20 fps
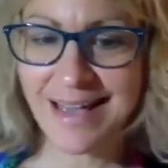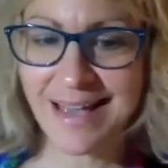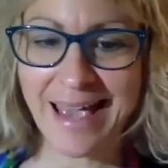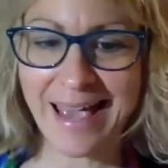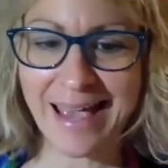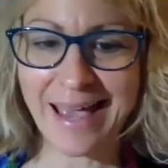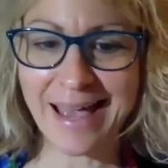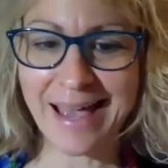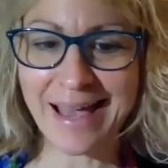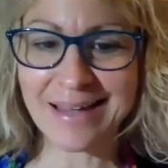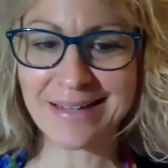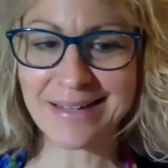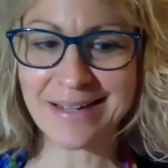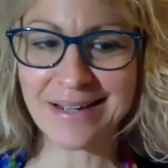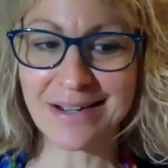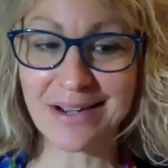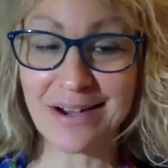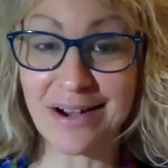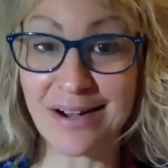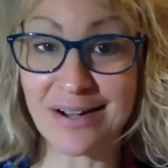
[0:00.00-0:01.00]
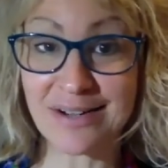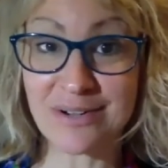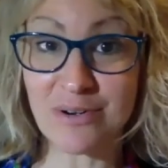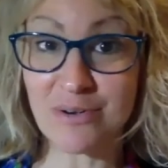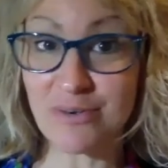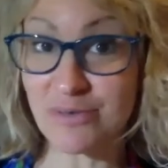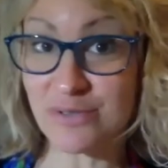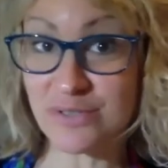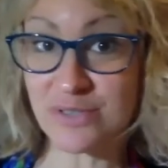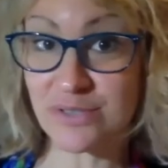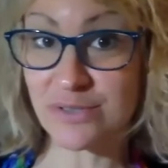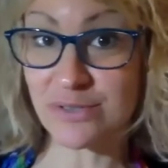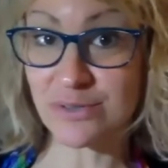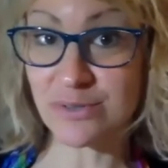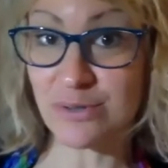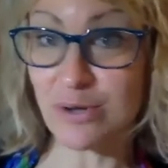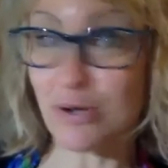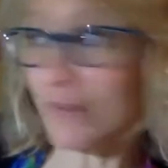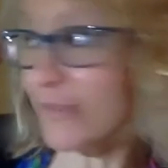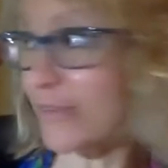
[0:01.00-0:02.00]
and uh, gone over
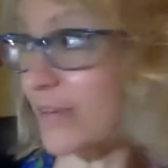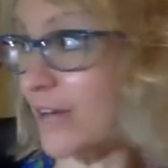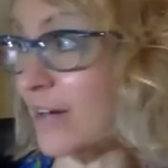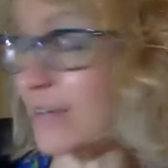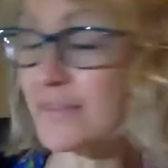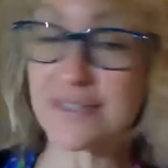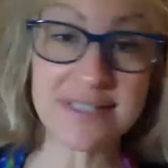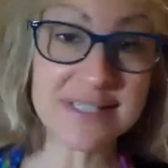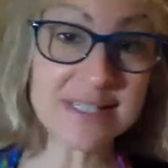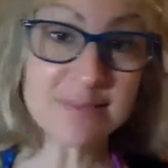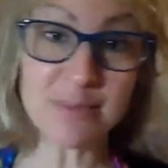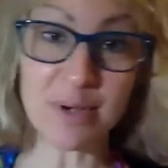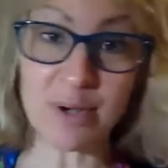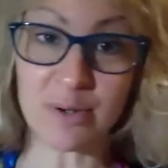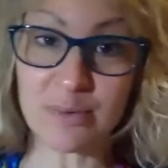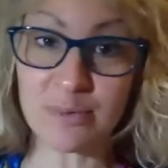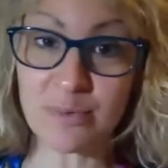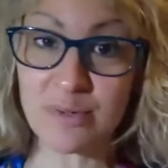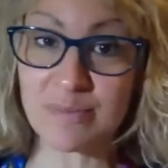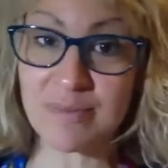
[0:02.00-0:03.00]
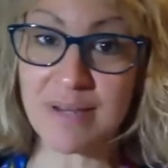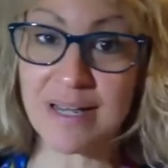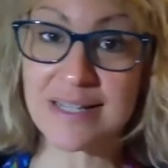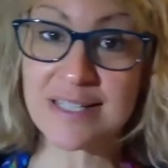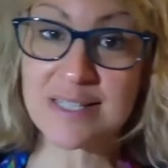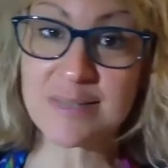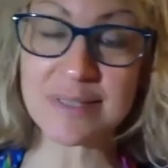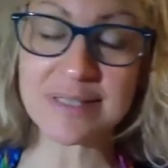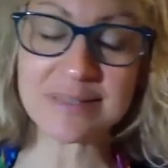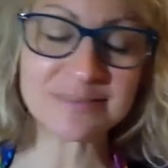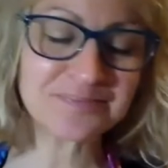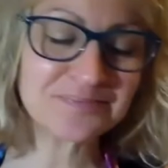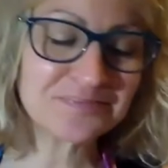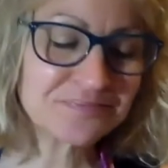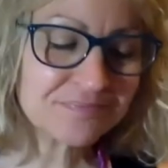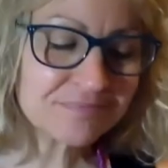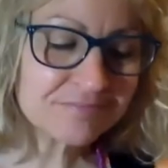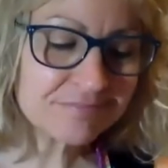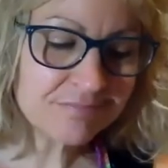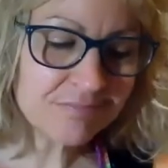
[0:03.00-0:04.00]
to Office Depot with my husband
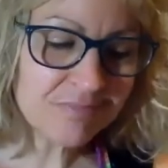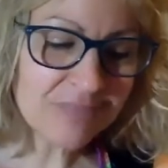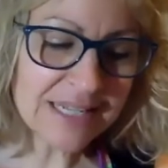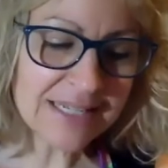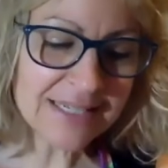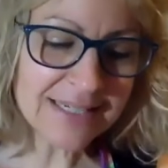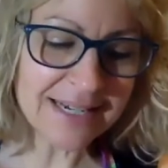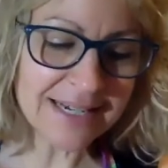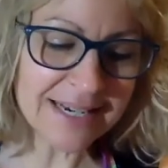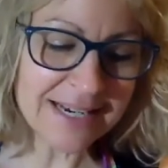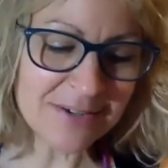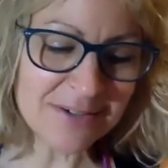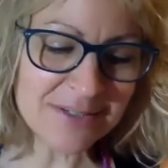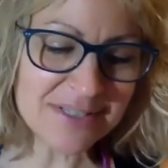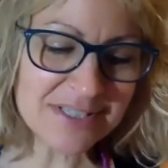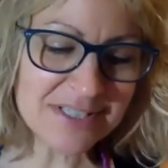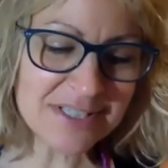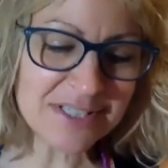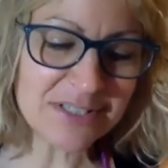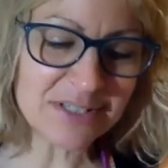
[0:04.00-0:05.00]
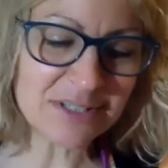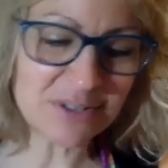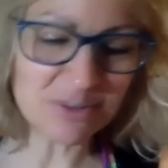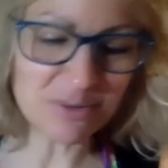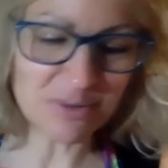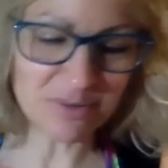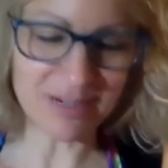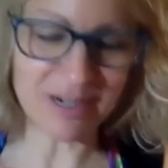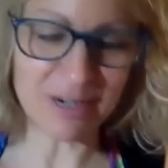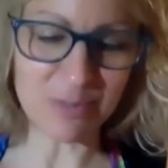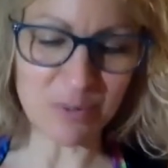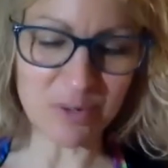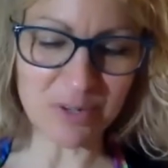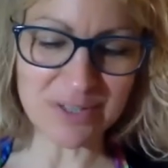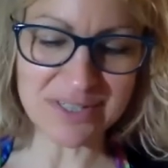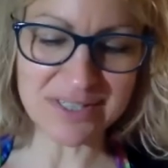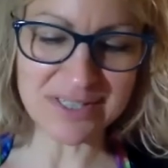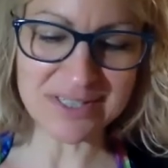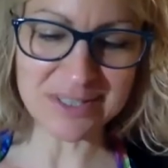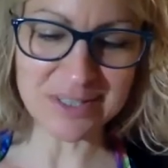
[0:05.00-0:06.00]
got errands to do, got work
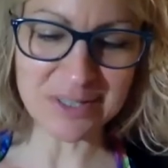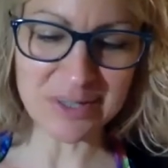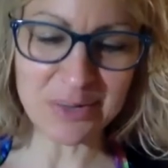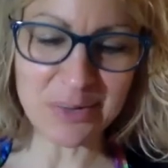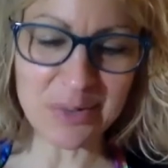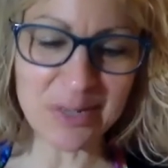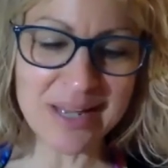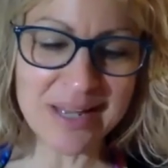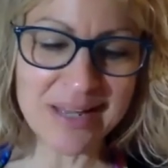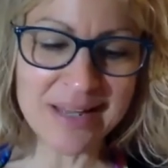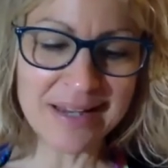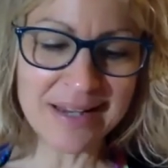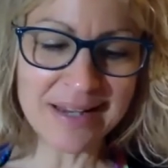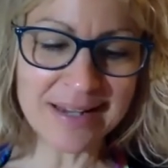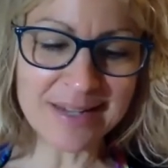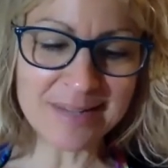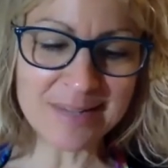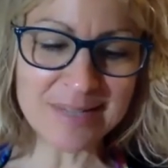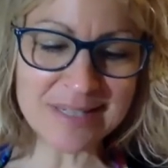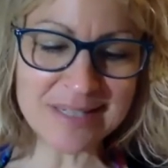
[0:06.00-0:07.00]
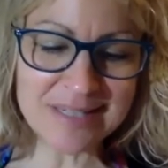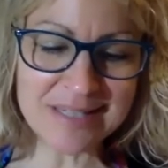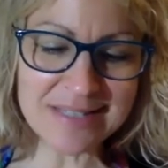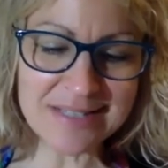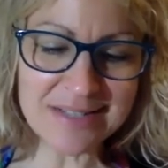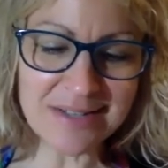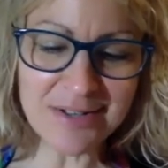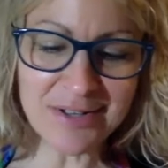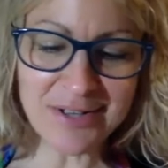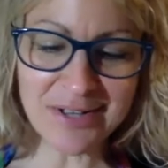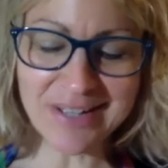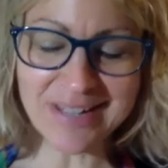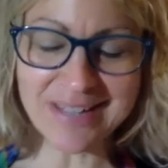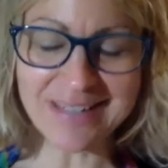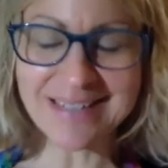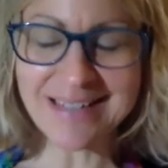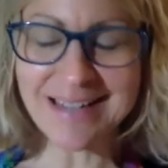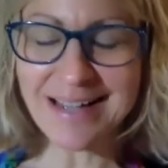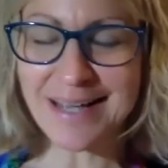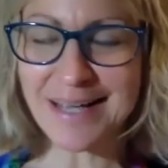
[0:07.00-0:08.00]
to do, um, and it's all good.
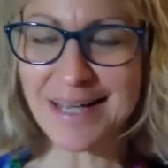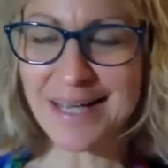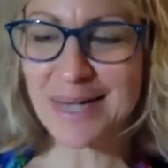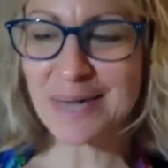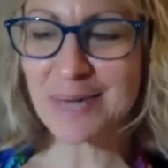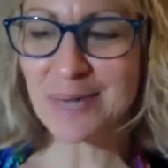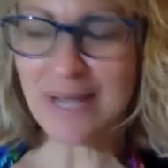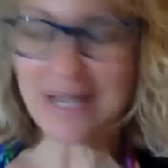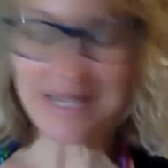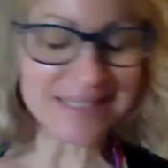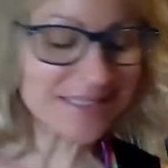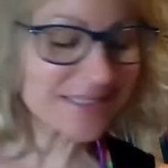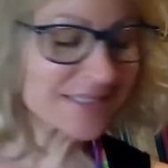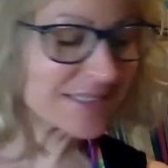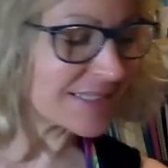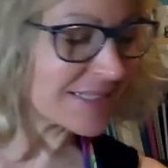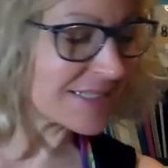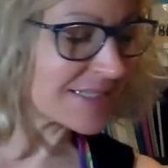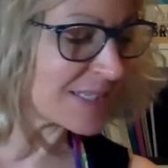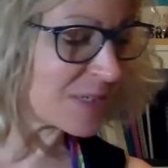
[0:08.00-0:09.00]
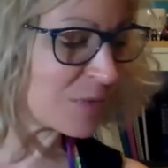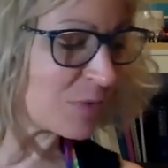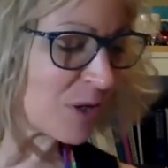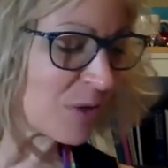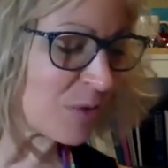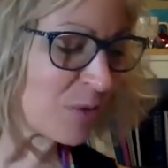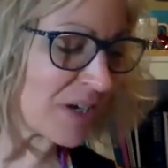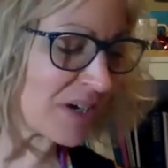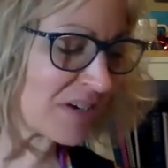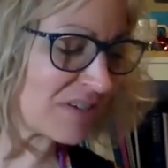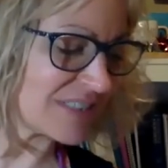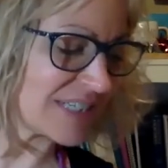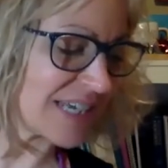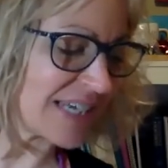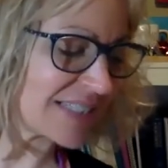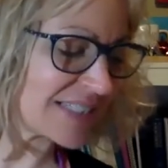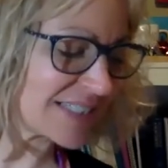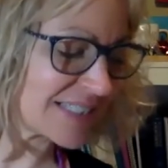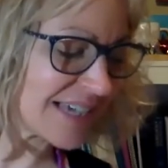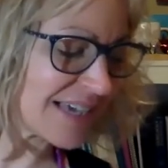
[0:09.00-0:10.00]
I can't wait to see what we create
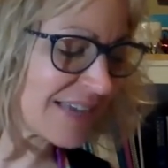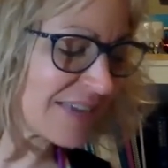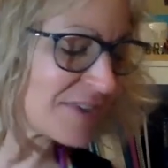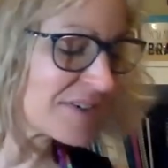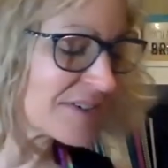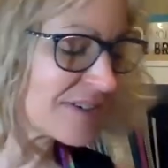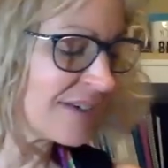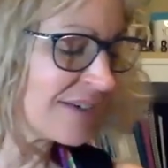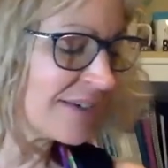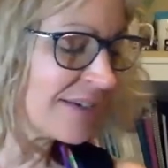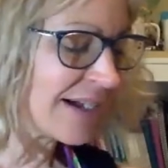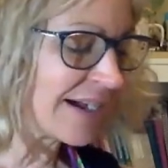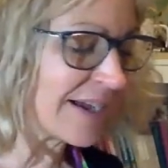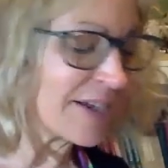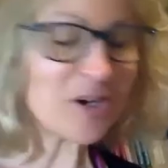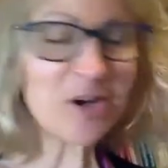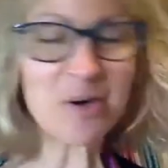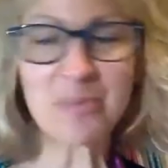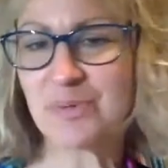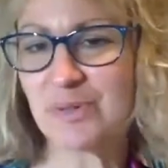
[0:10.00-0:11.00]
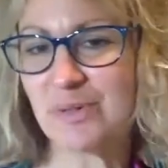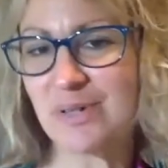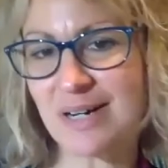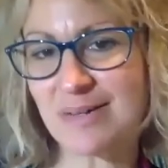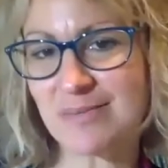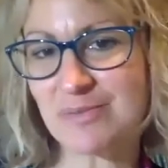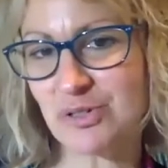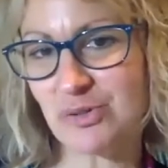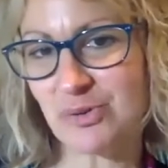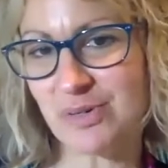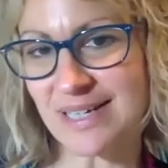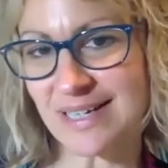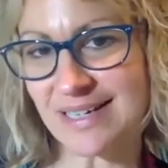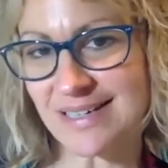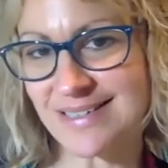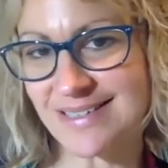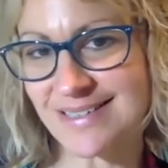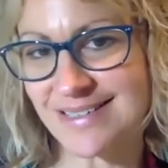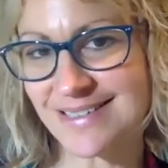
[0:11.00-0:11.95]
together. I hope you come join us.